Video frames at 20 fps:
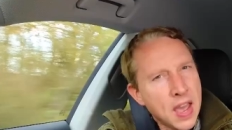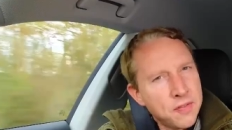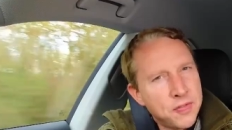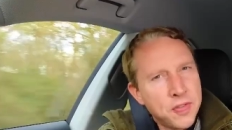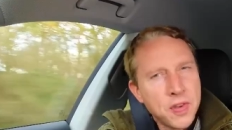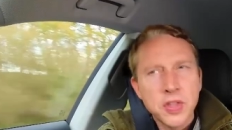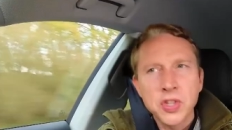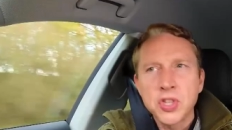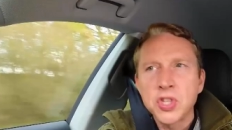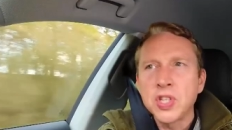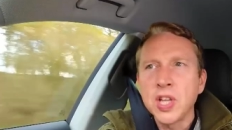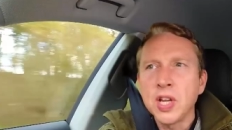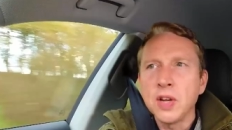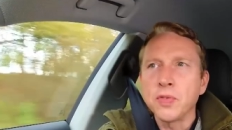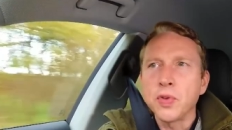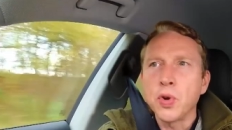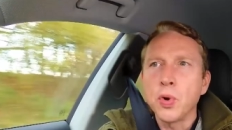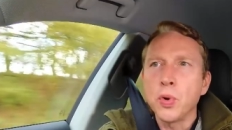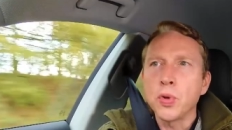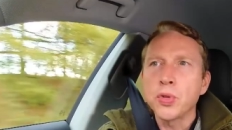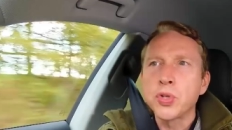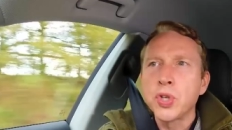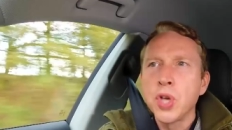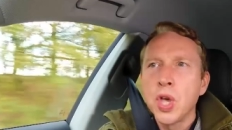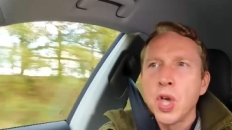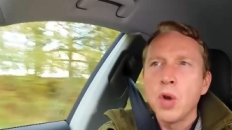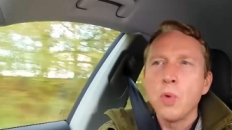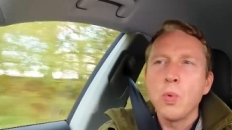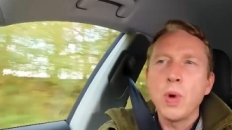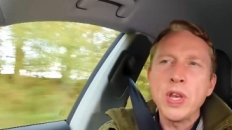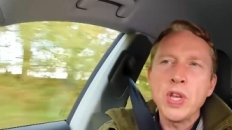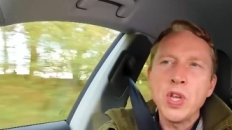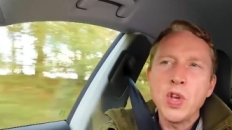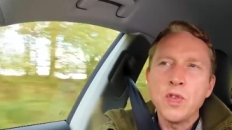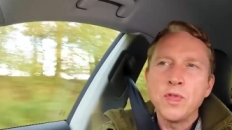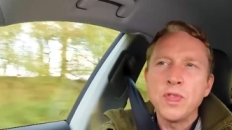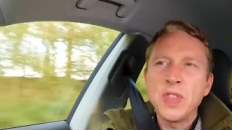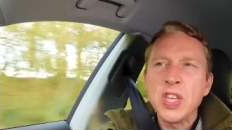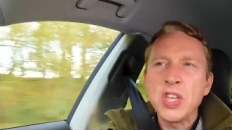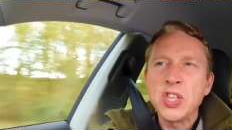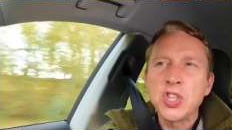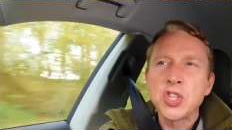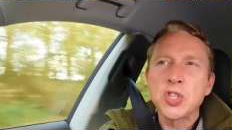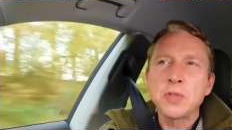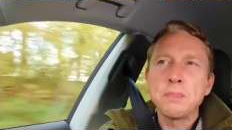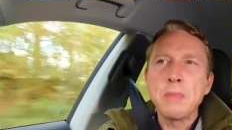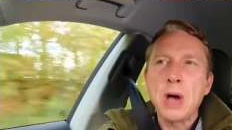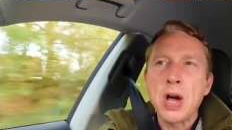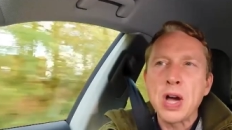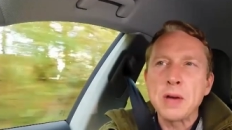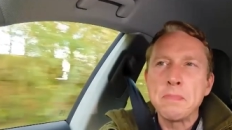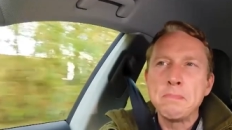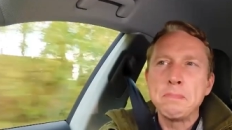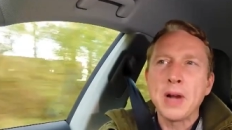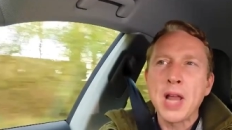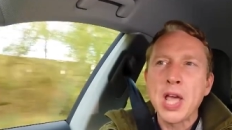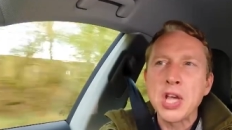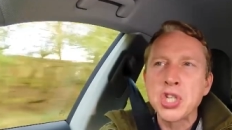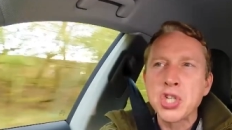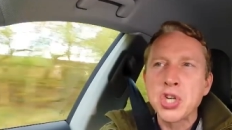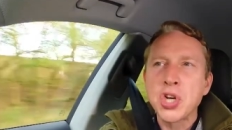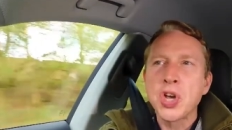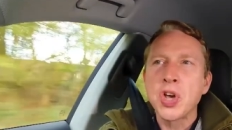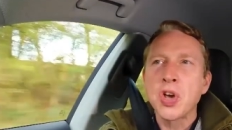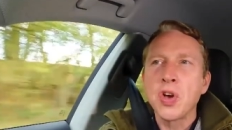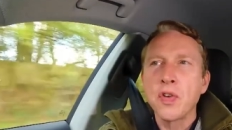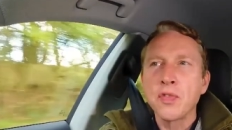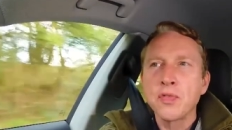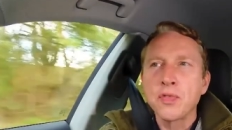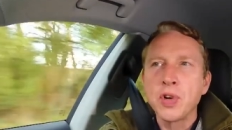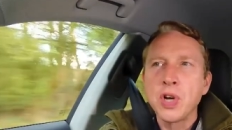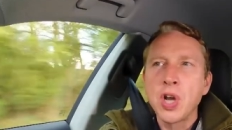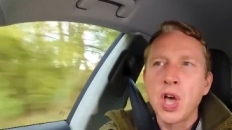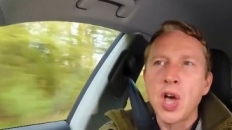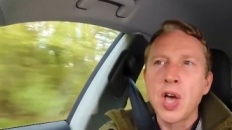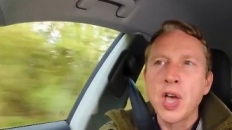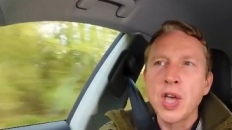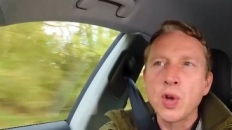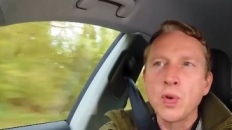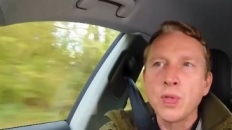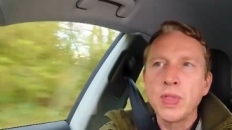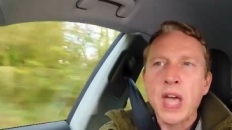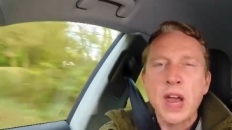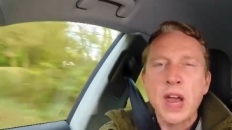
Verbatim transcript: And further still, of course, when you've the smug pleasure of relying on